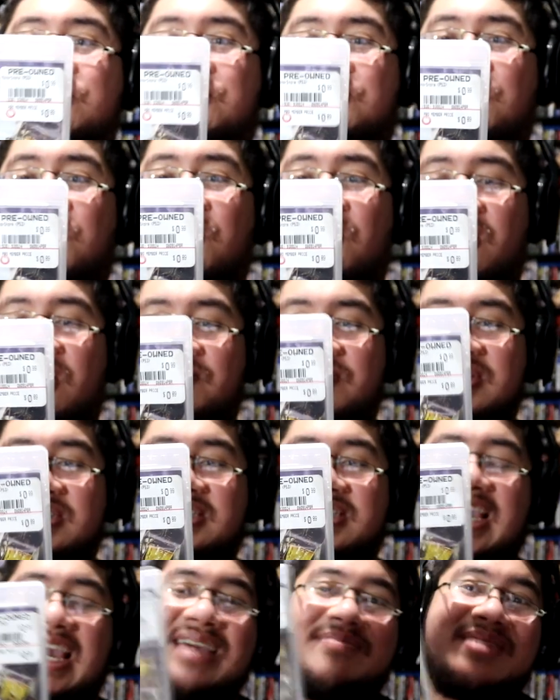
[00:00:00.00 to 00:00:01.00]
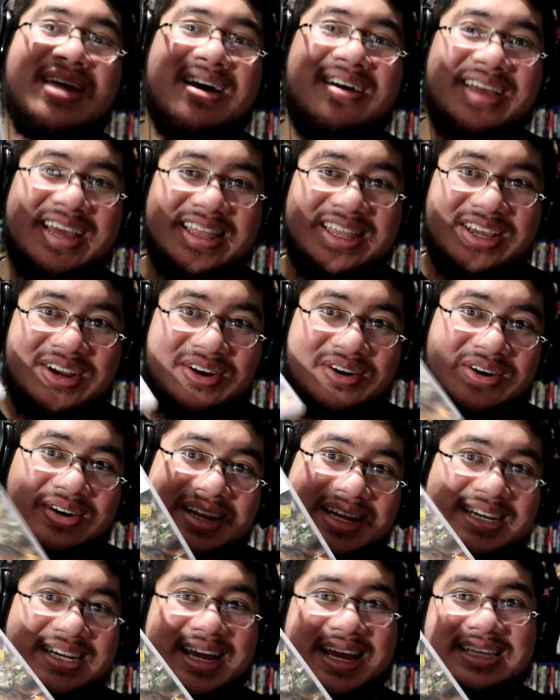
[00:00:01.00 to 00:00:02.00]
Storm. This came out in the
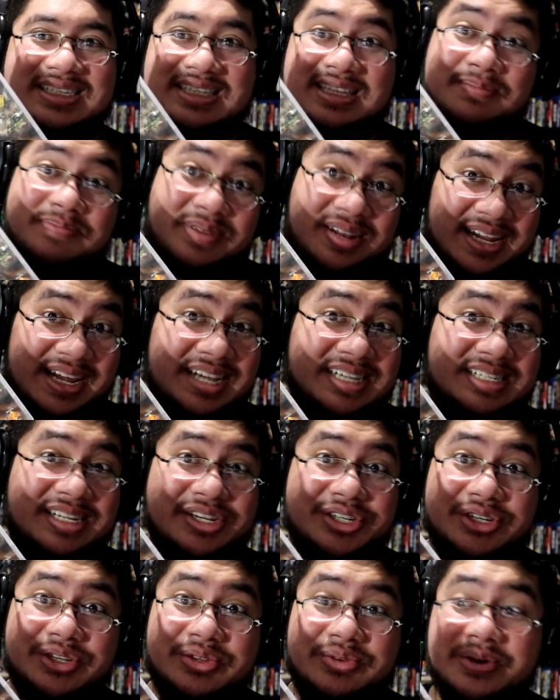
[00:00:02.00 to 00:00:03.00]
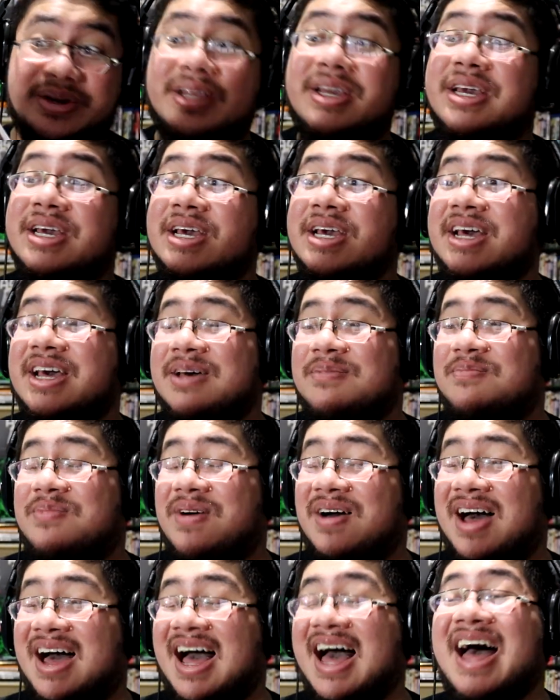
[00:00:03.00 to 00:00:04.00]
early days of the PlayStation 3.
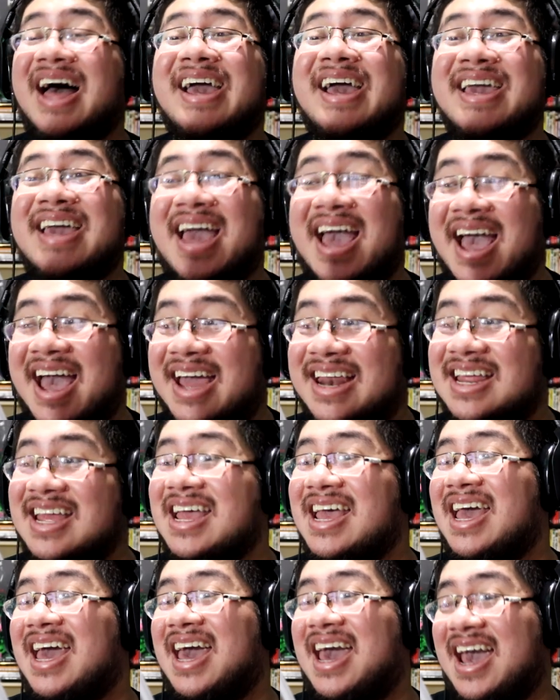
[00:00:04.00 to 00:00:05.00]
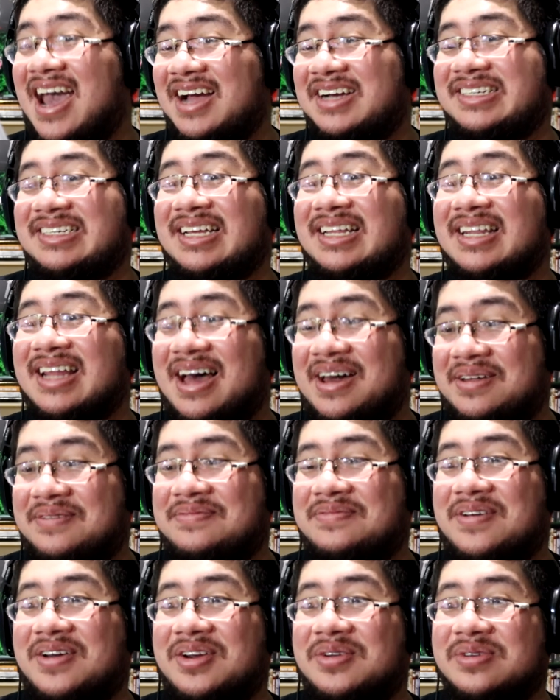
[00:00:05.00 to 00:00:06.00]
But I had actually a lot of
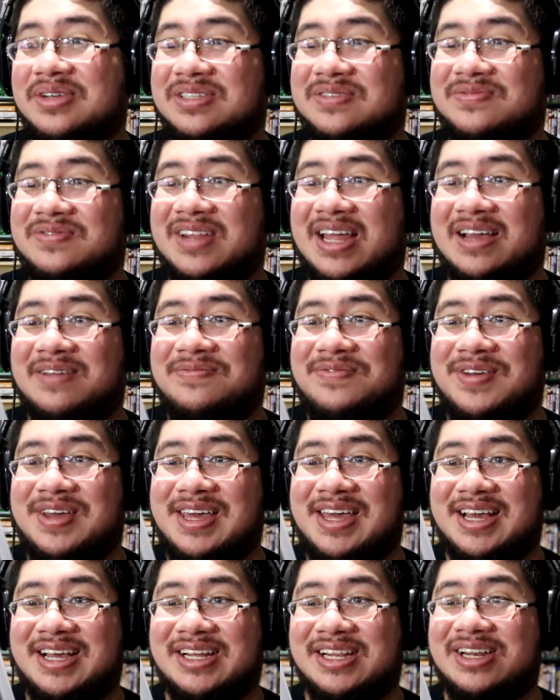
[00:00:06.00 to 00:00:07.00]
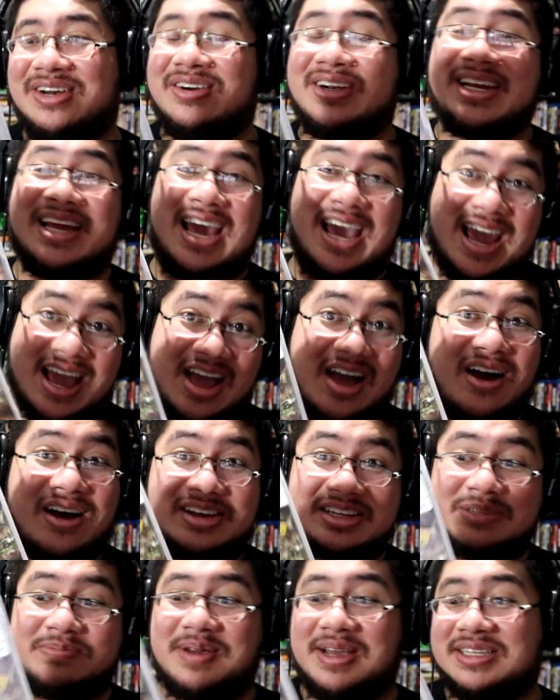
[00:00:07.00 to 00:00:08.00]
fun. It was like vehicular
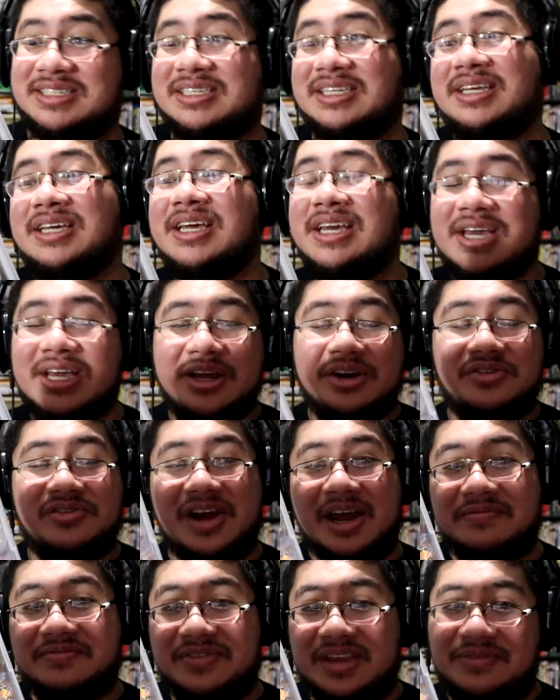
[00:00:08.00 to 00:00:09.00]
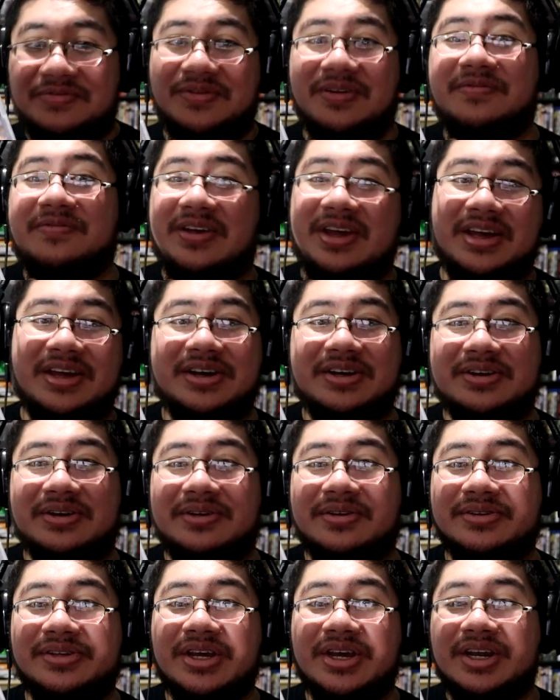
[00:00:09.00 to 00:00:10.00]
chaos, basically. Drive different
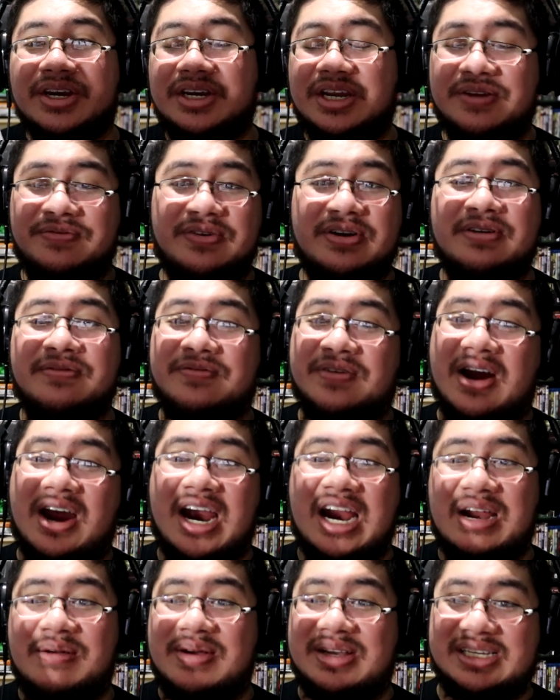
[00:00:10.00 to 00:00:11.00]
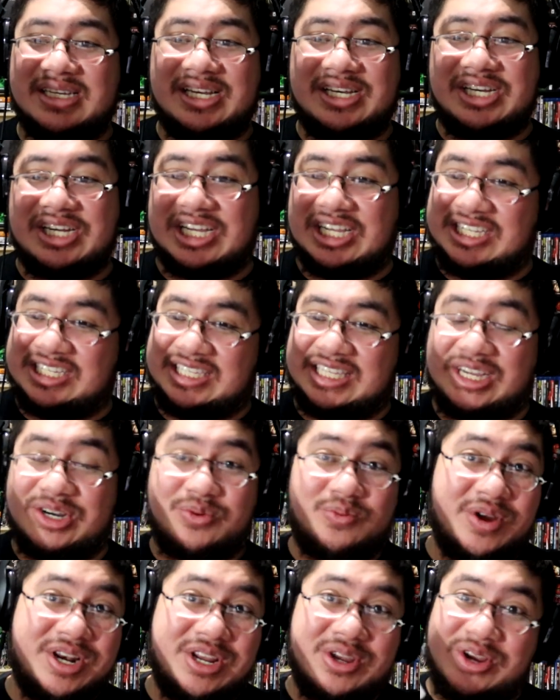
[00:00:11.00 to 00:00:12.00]
vehicles, different environments, and just
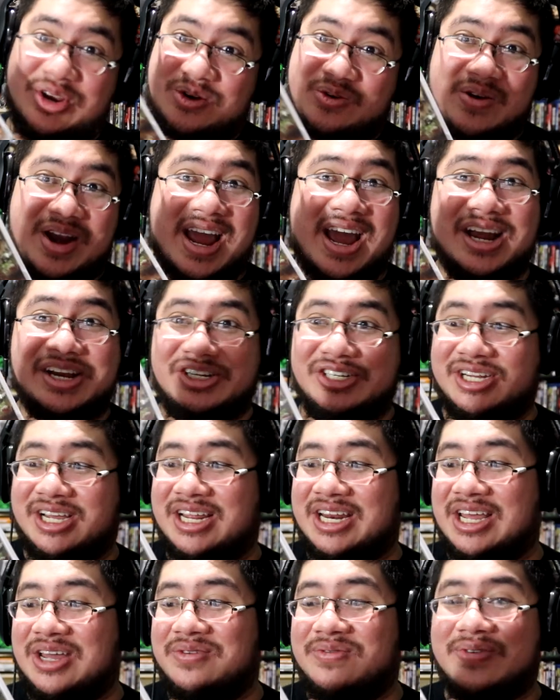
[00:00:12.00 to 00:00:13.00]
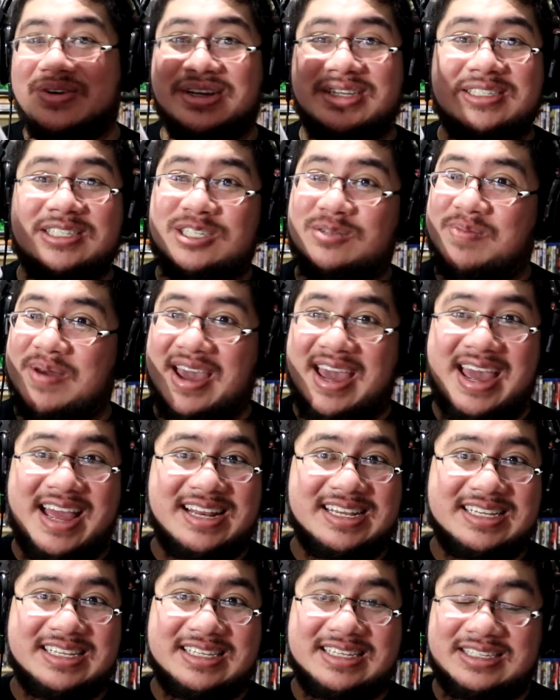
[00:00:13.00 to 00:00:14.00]
like when you crashed in, it was
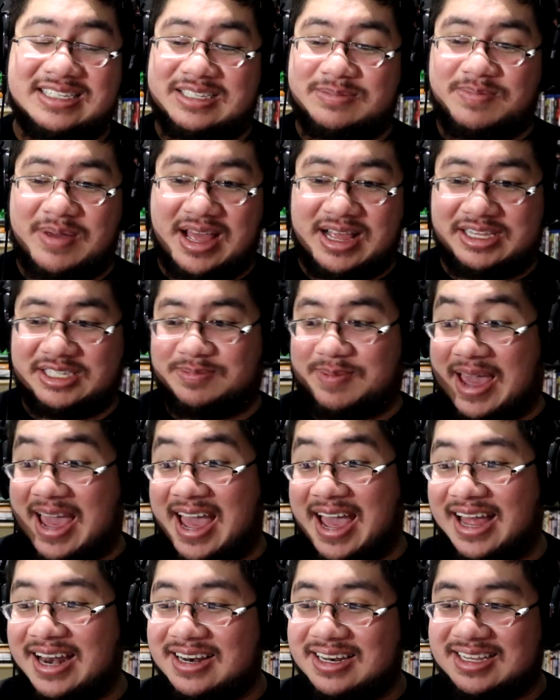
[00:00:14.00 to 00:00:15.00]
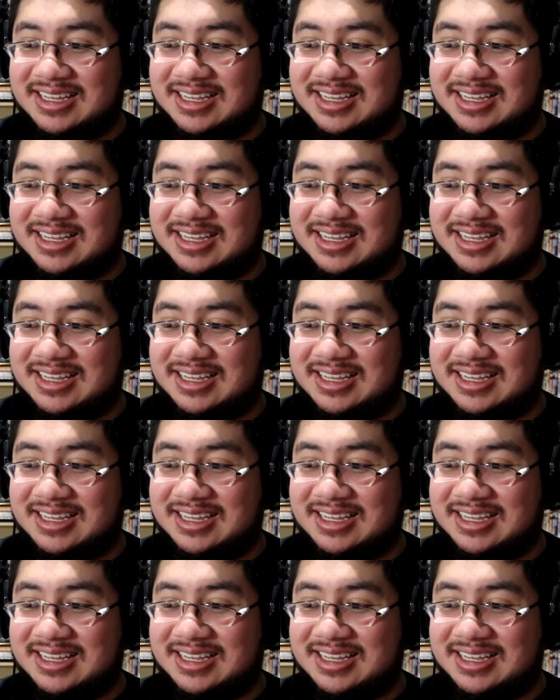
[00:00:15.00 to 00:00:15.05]
span, span, span.